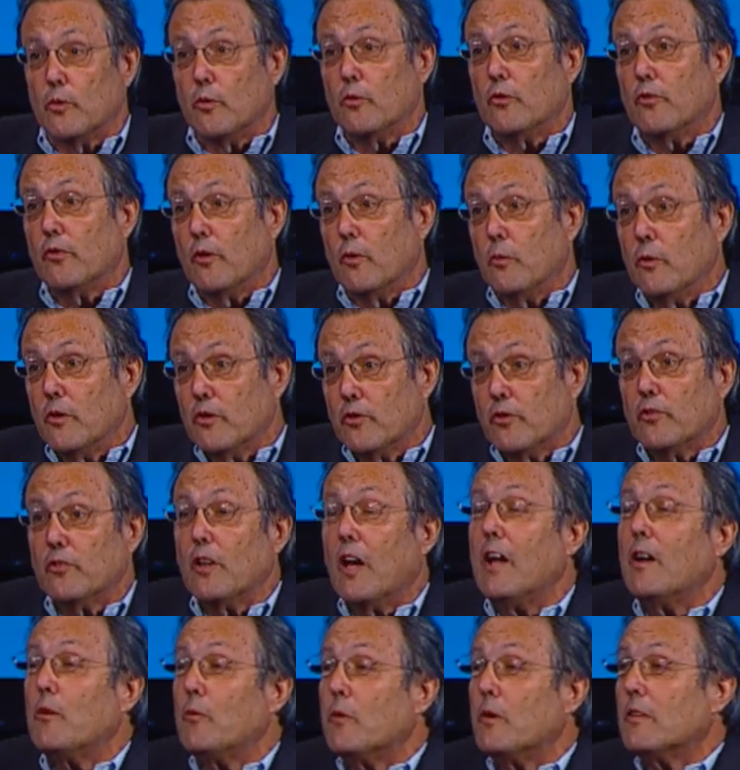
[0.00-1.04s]
So we're
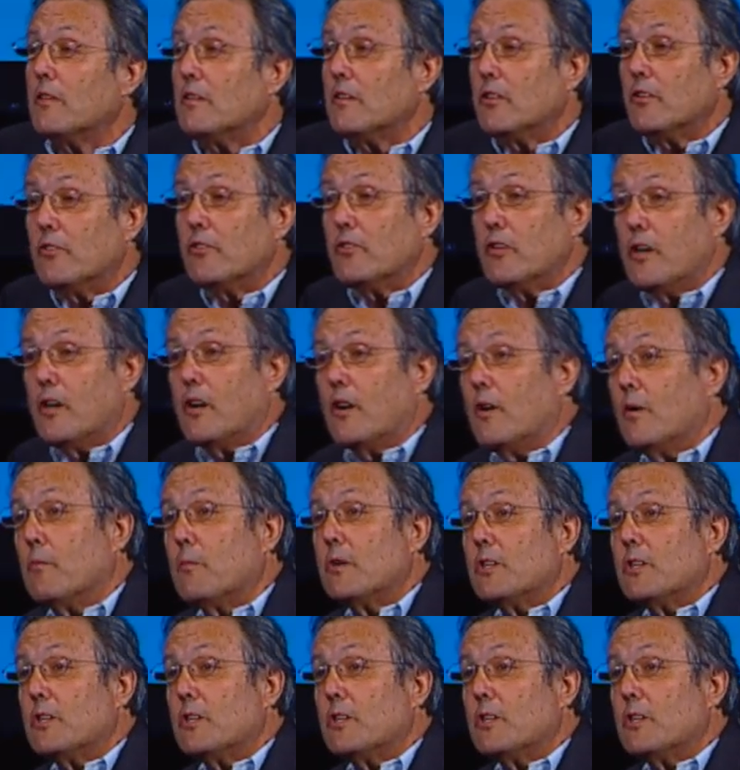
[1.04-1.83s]
stuck with this term,